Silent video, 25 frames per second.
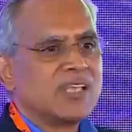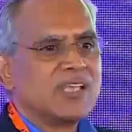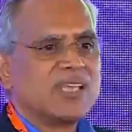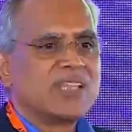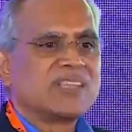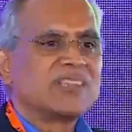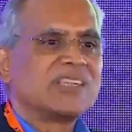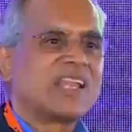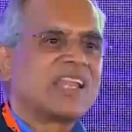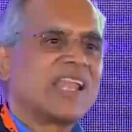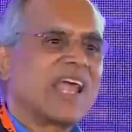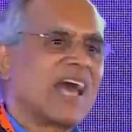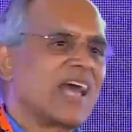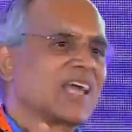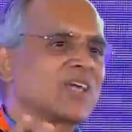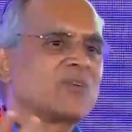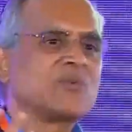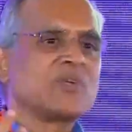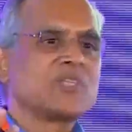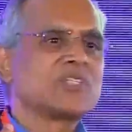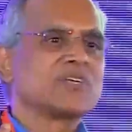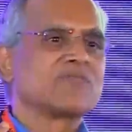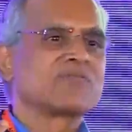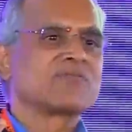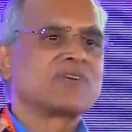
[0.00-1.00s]
The
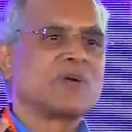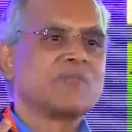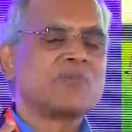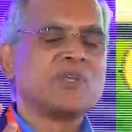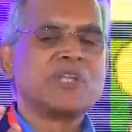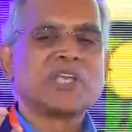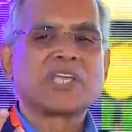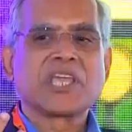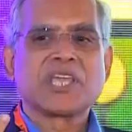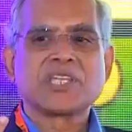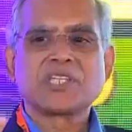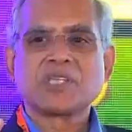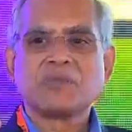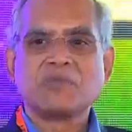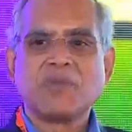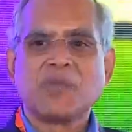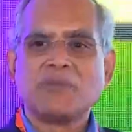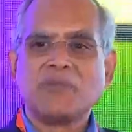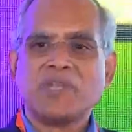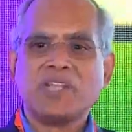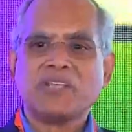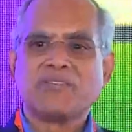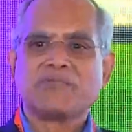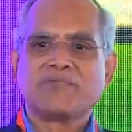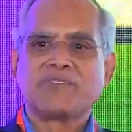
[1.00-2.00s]
language of communication may be
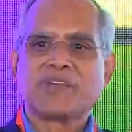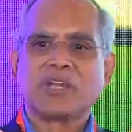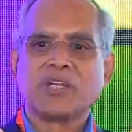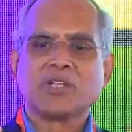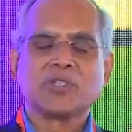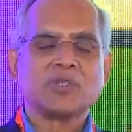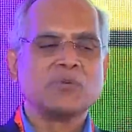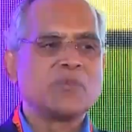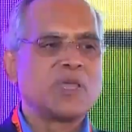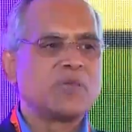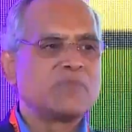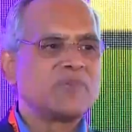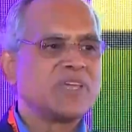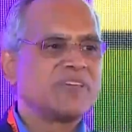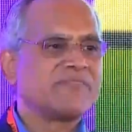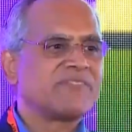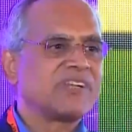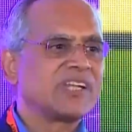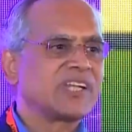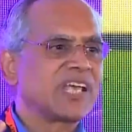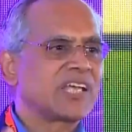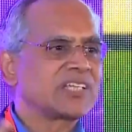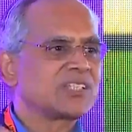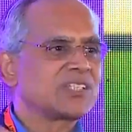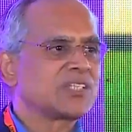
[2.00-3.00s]
different. You may be a
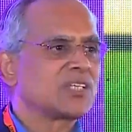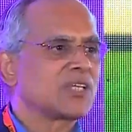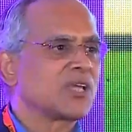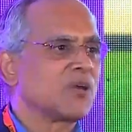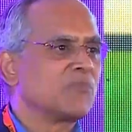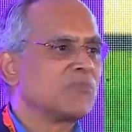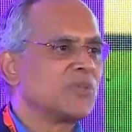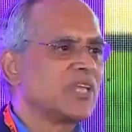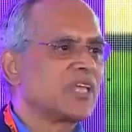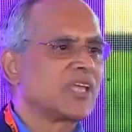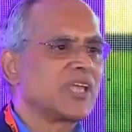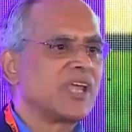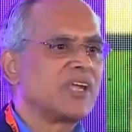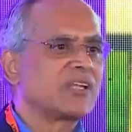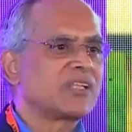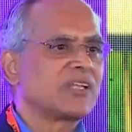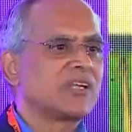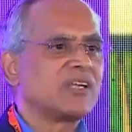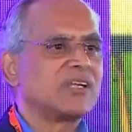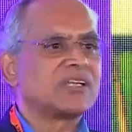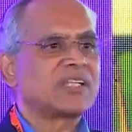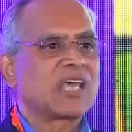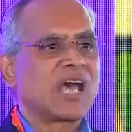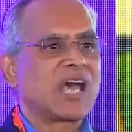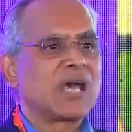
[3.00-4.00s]
fantastic communicator in
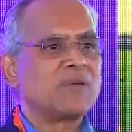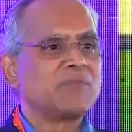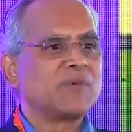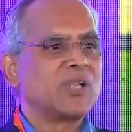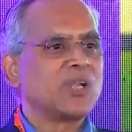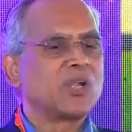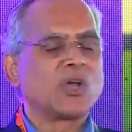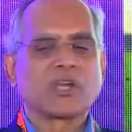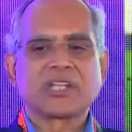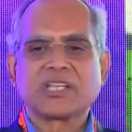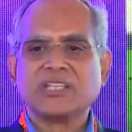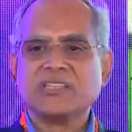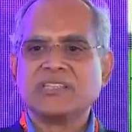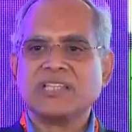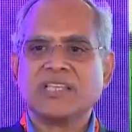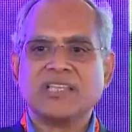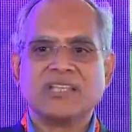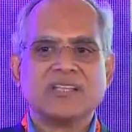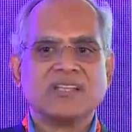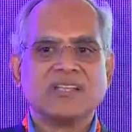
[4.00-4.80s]
Tamil or Hindi.